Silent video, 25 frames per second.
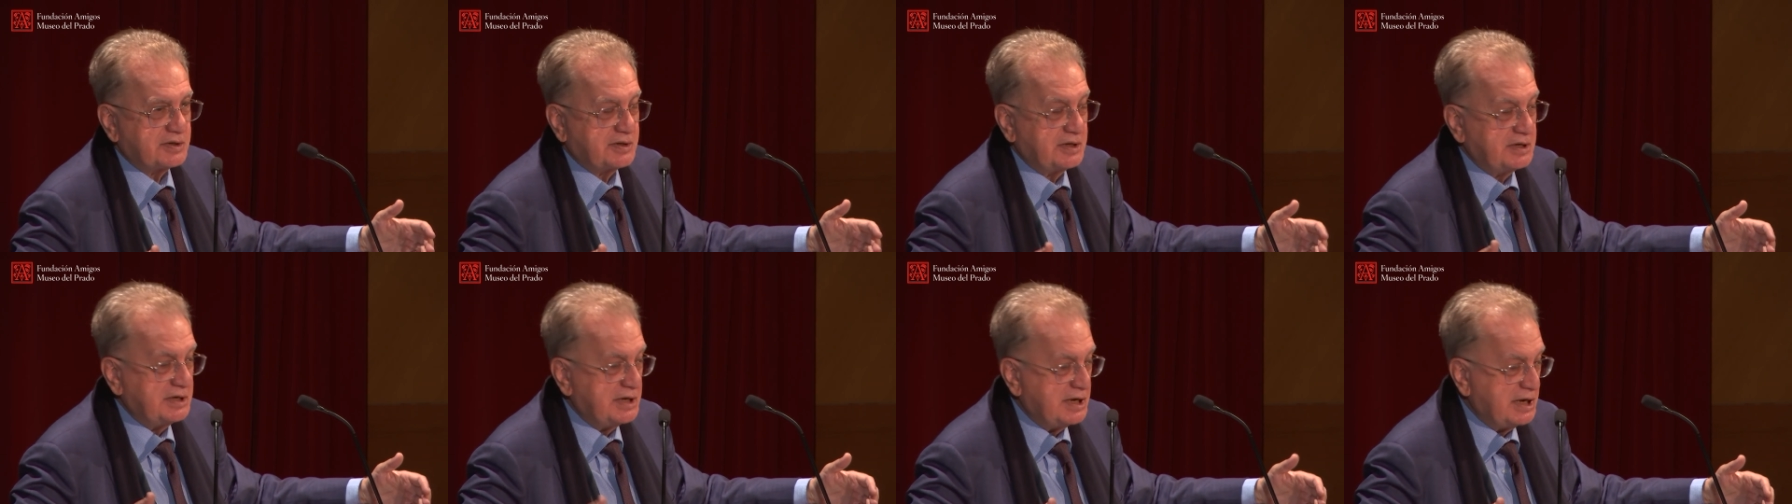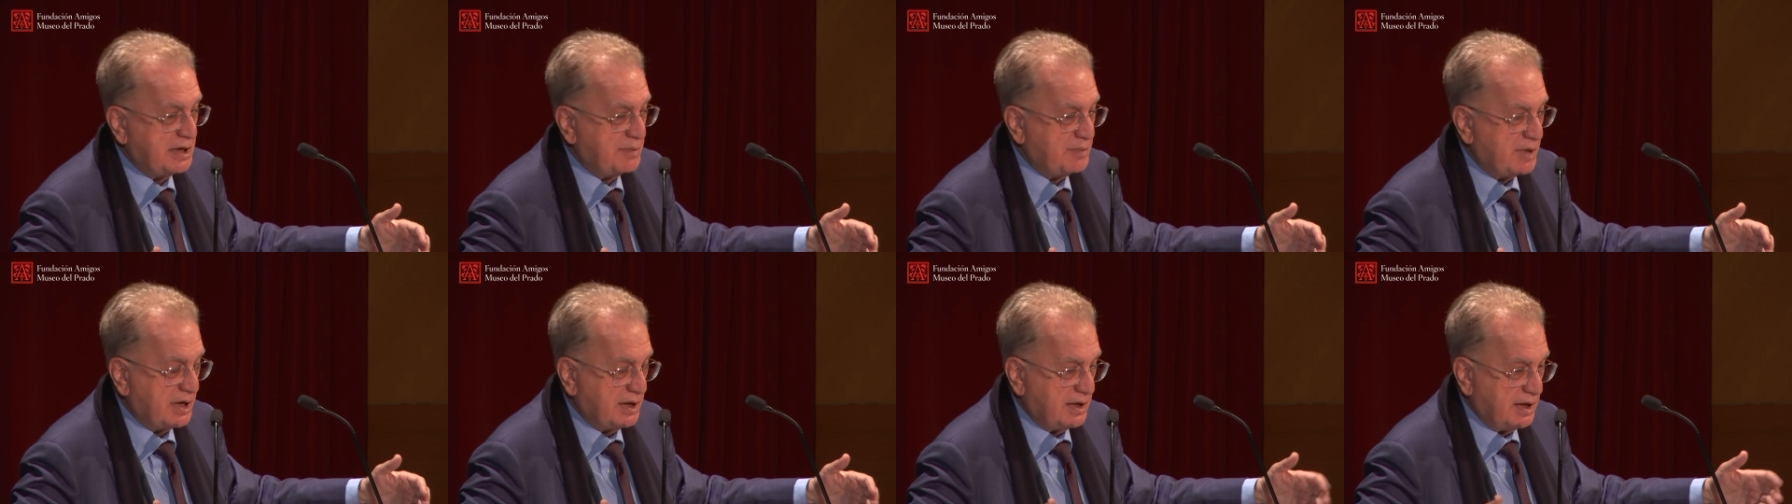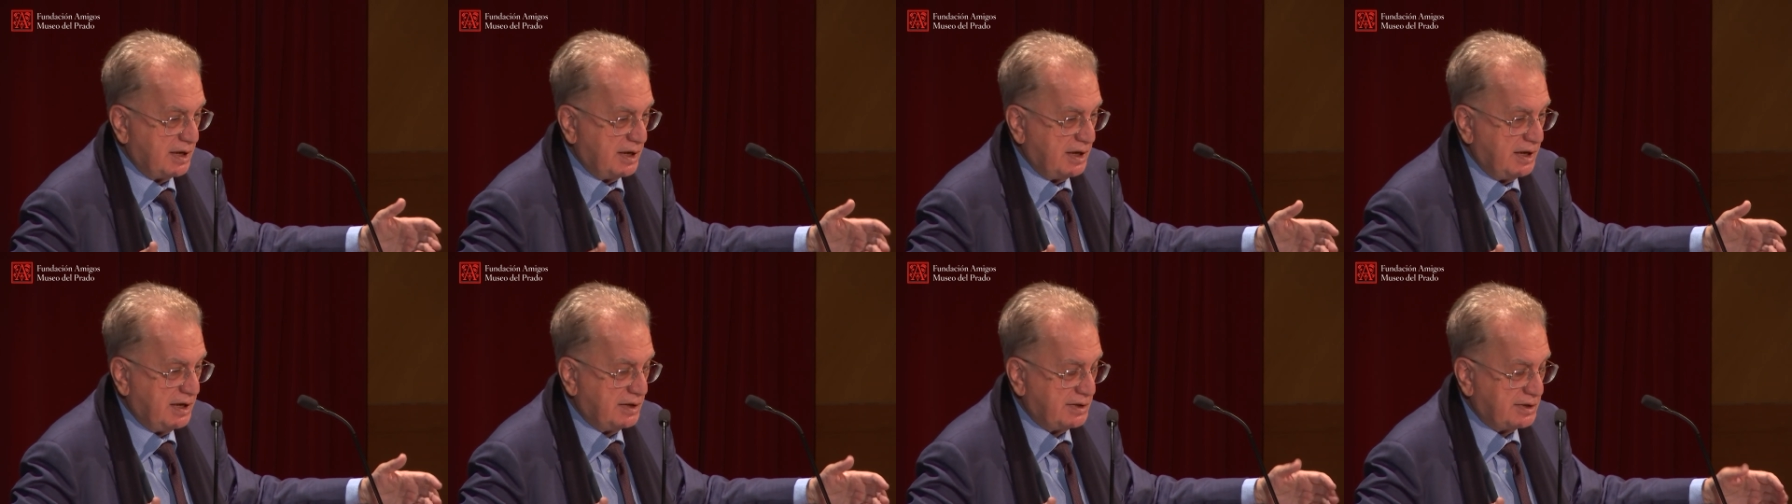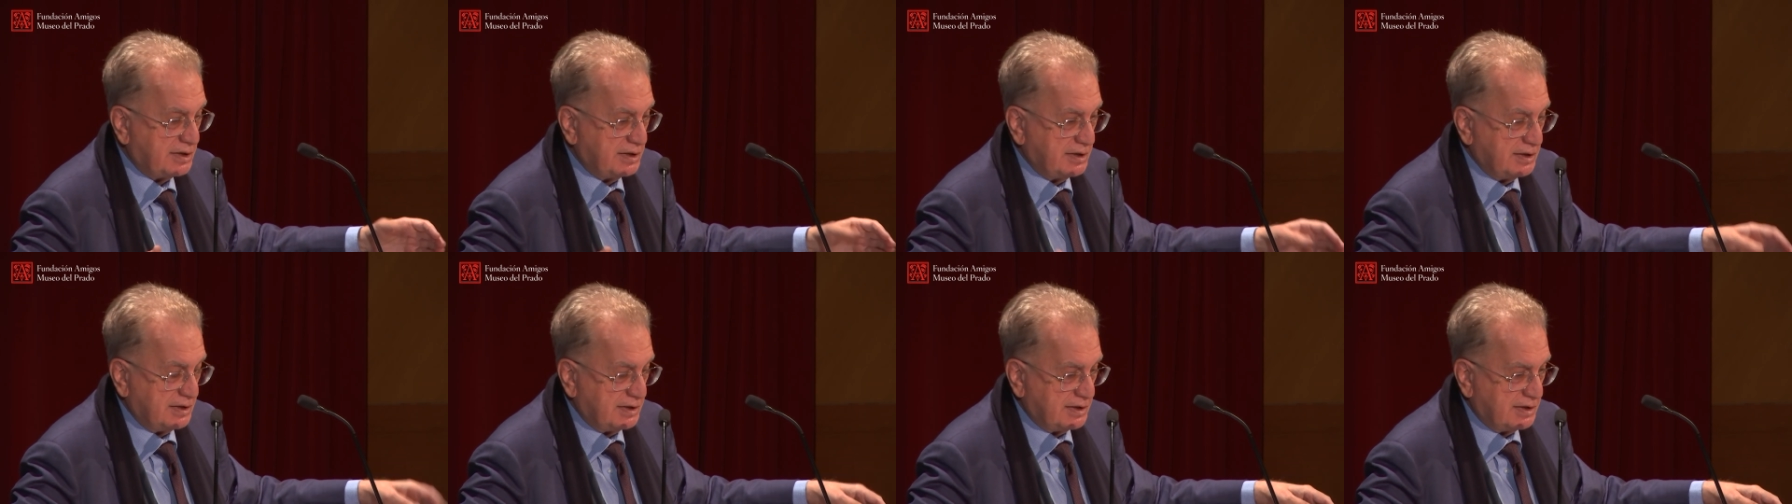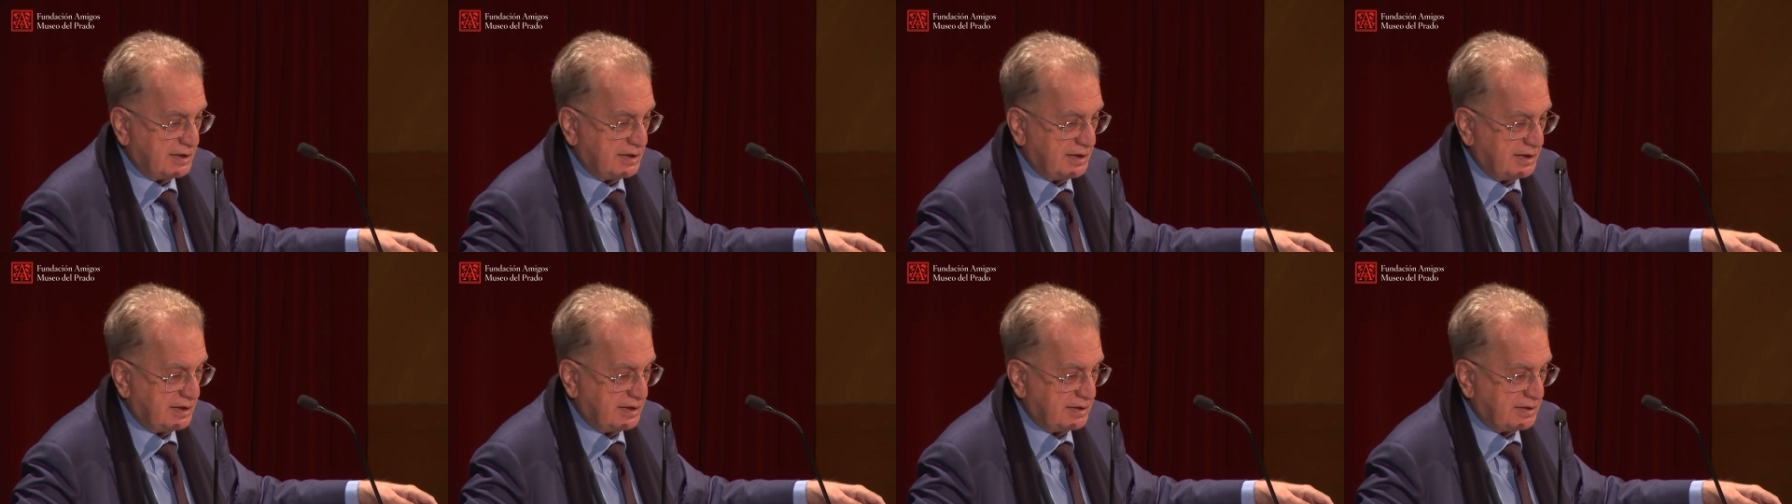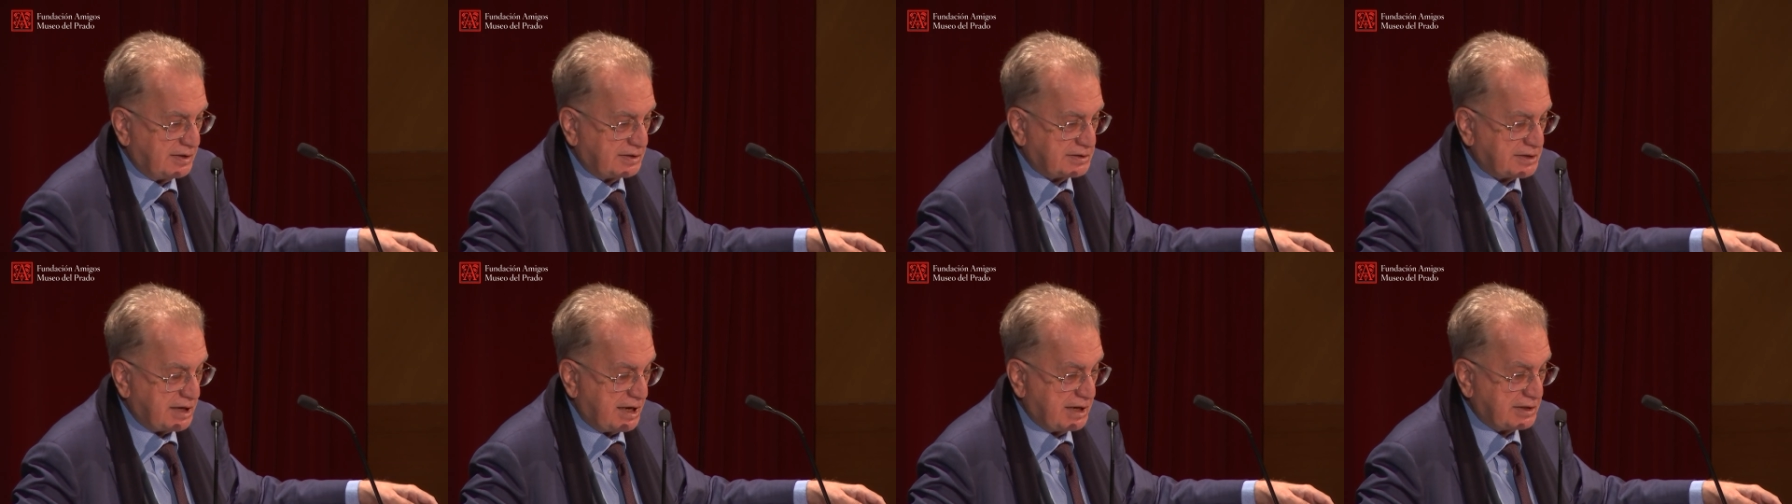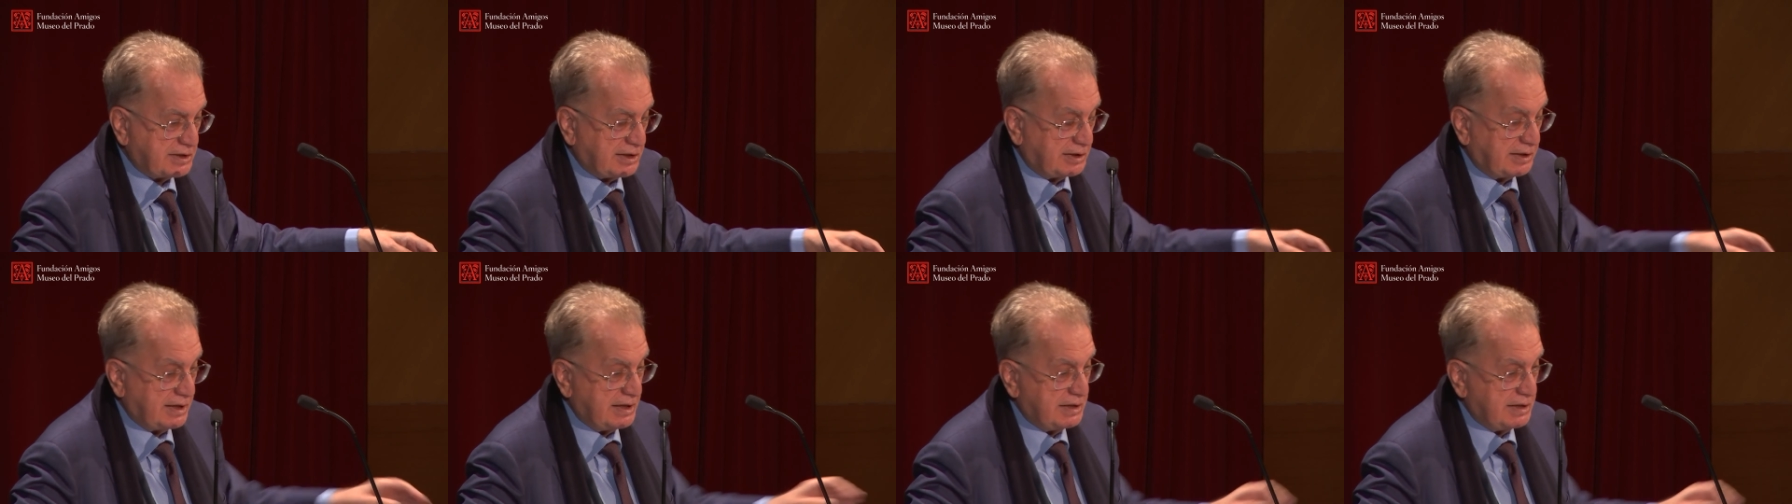the name and uh, the title?